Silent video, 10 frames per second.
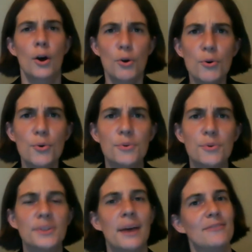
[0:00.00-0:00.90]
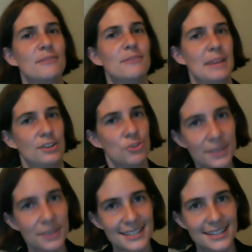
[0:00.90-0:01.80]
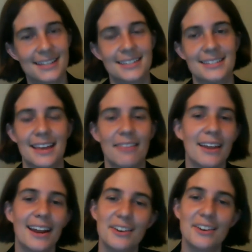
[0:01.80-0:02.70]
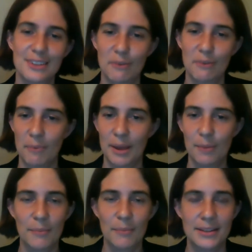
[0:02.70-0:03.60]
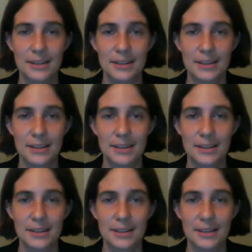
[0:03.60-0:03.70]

ooh, well, now we have to make choices, and then I just give them paper and pencil.